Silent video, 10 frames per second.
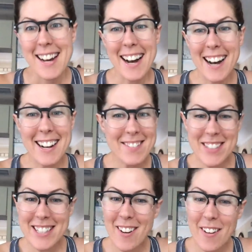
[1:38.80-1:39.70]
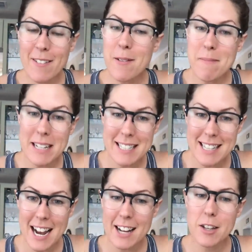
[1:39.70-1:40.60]
Um, so if you missed
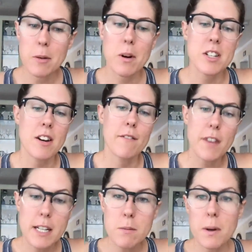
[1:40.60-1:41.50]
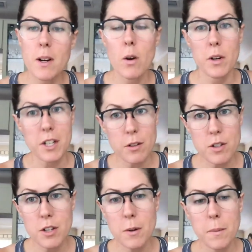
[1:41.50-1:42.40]
that, you can watch it on Facebook or
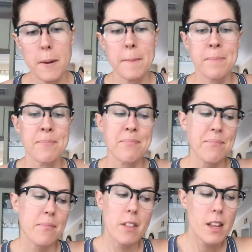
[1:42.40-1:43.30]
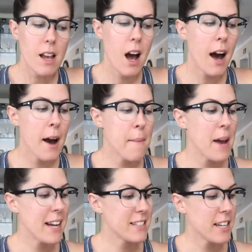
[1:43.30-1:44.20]
YouTube. Um,
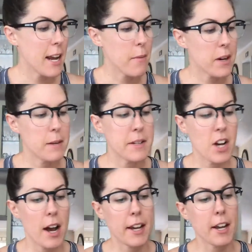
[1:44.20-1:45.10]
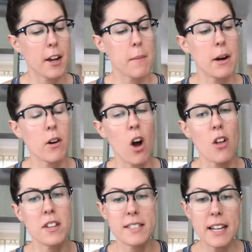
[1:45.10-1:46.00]
and today we're going to be talking about
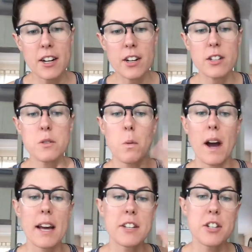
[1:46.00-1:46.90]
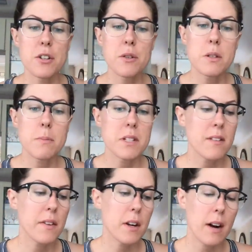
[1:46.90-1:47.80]
all the dinners, why I choose
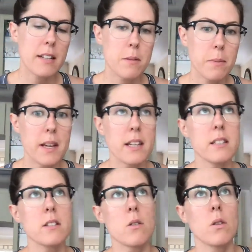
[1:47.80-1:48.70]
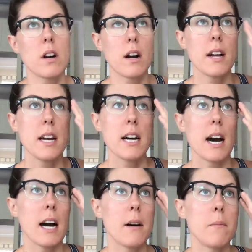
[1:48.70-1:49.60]
specific recipes or
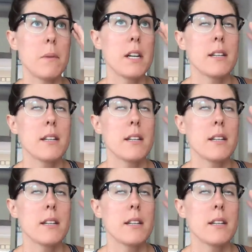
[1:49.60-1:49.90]
um,